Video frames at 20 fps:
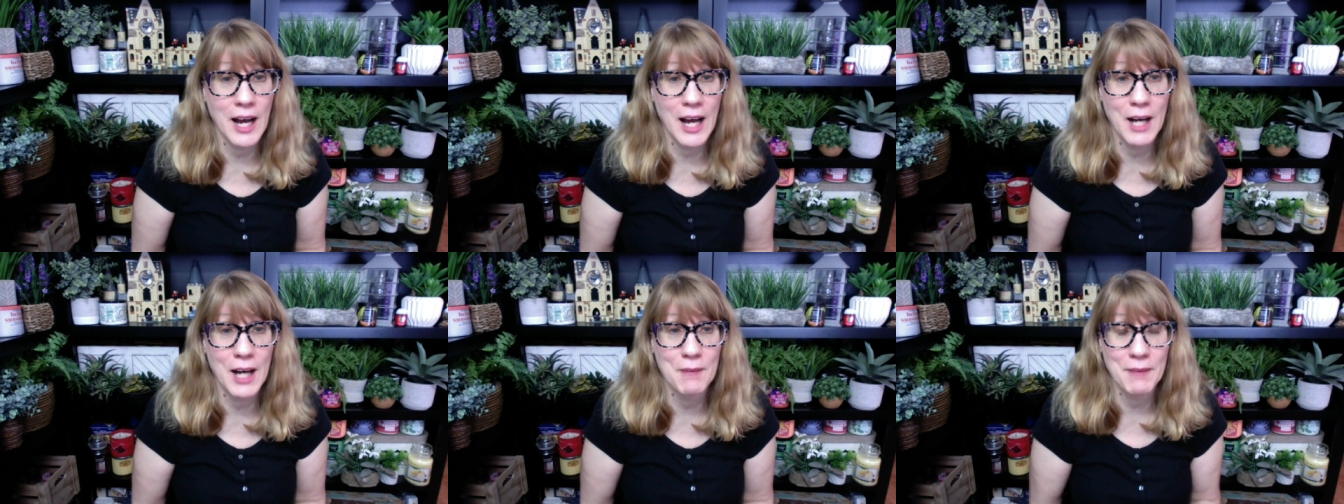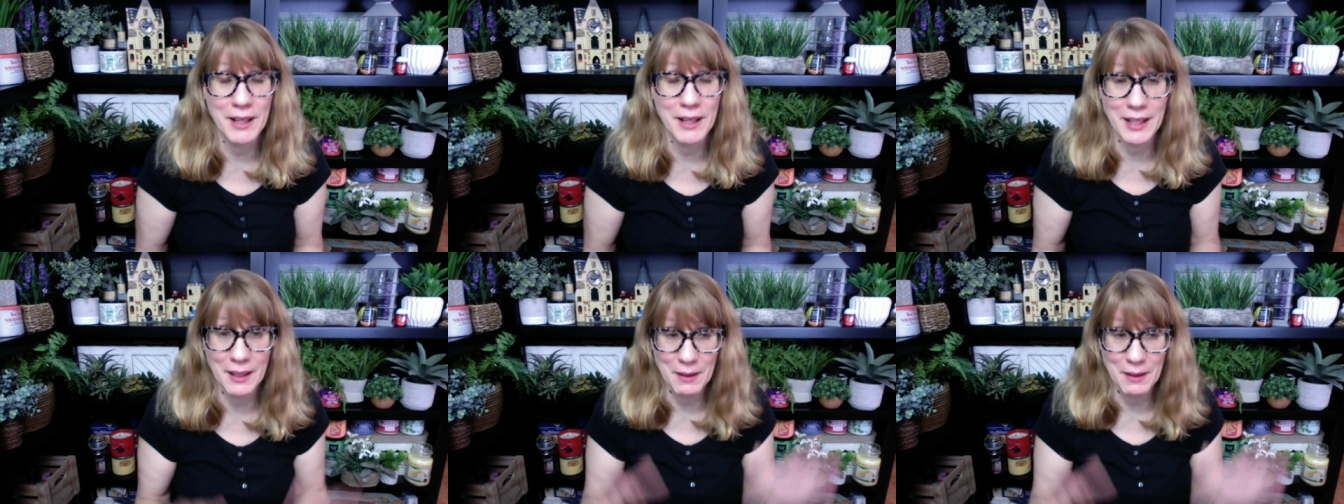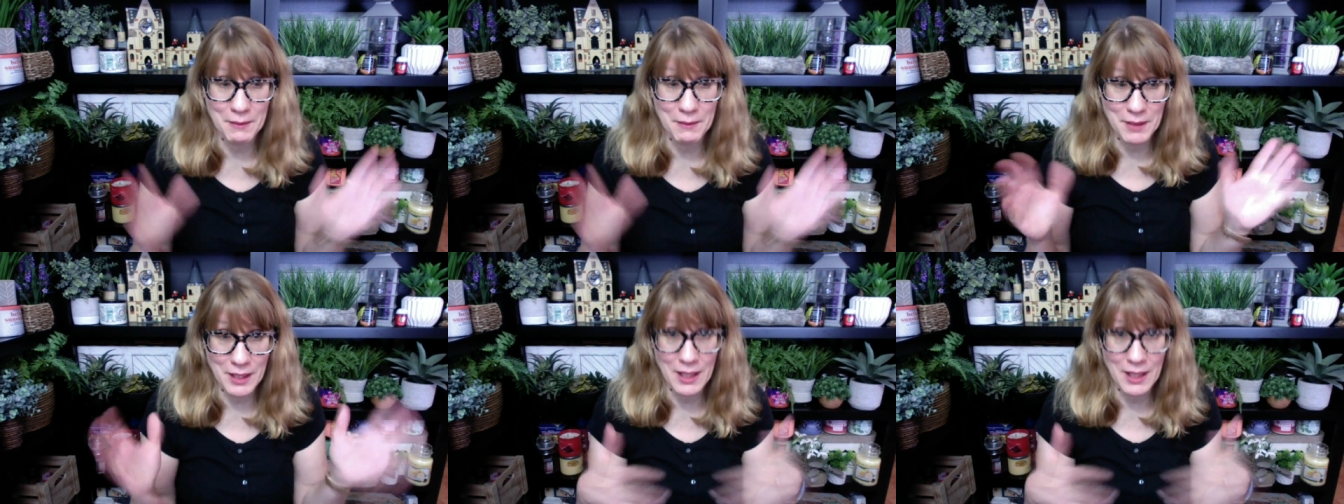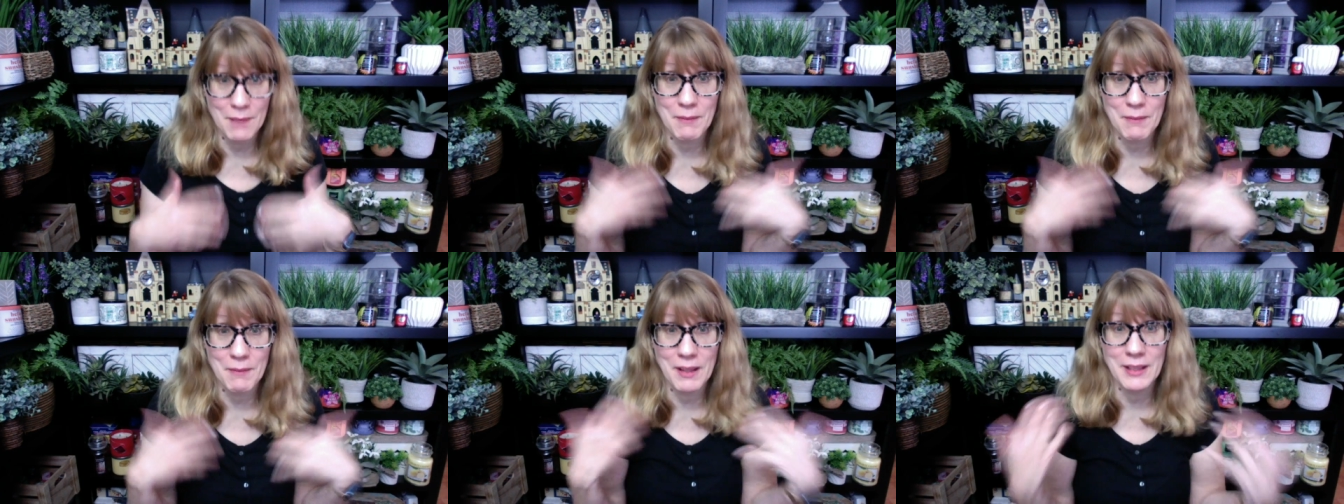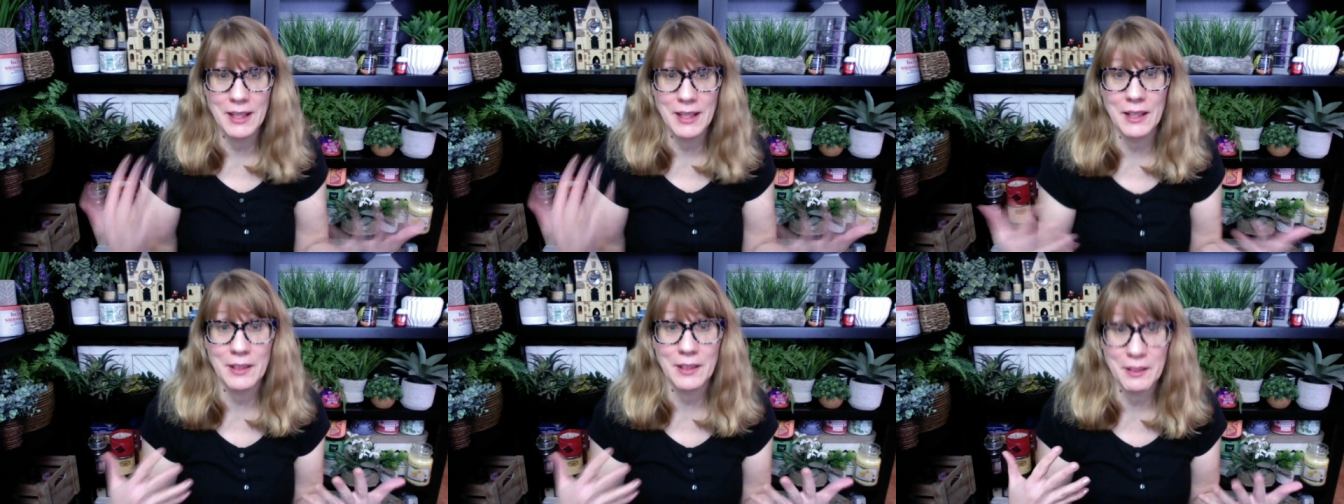I'm going to get on my
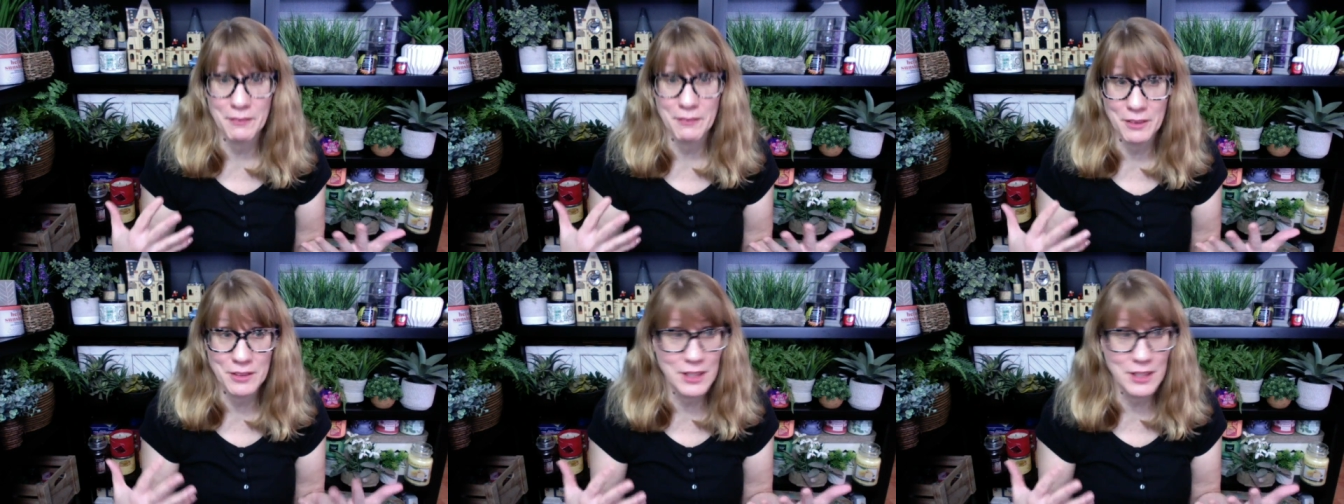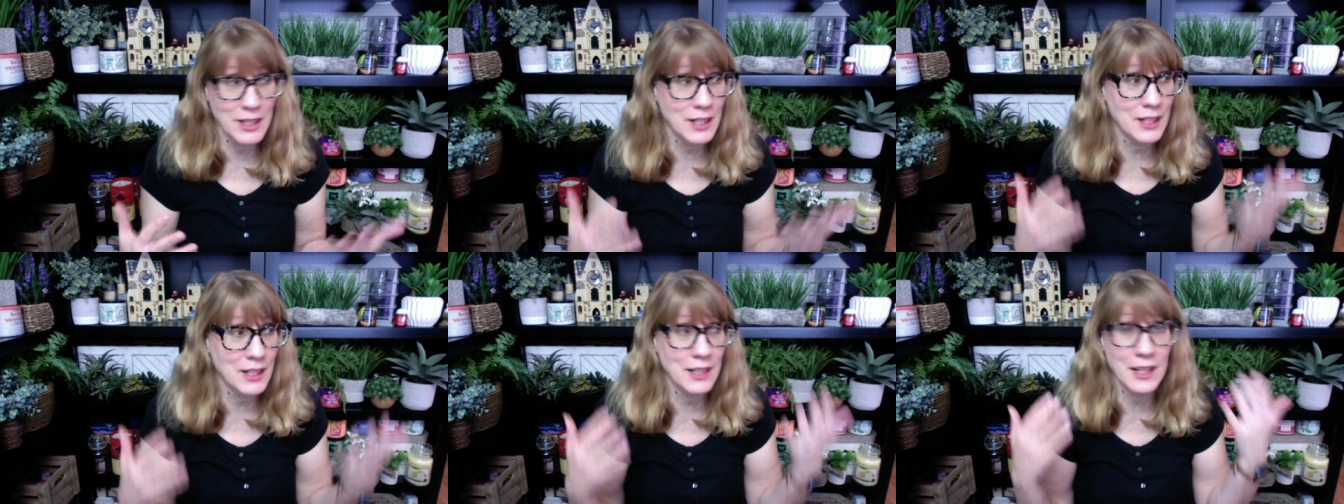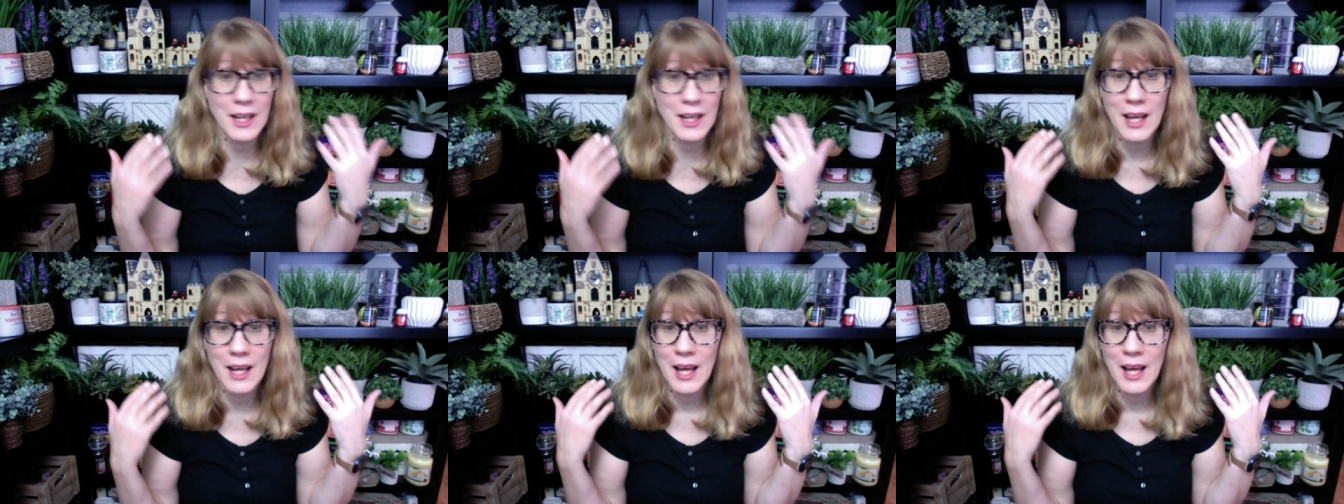daily routine,